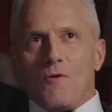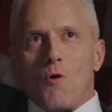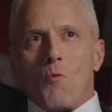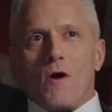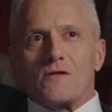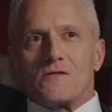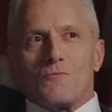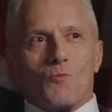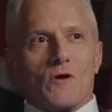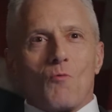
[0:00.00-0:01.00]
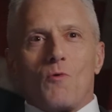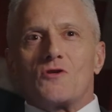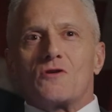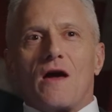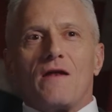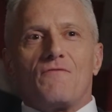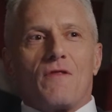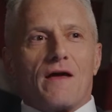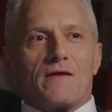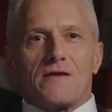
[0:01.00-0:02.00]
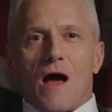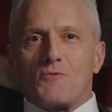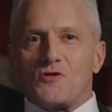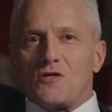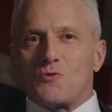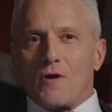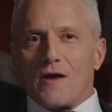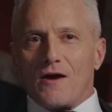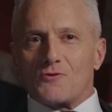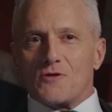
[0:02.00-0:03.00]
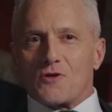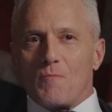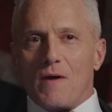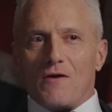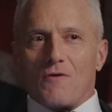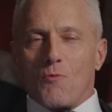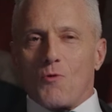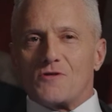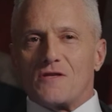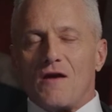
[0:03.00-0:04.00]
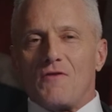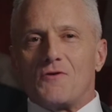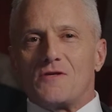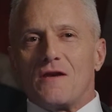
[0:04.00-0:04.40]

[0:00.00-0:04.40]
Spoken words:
What's kind of like top G20 countries are better or worse than others,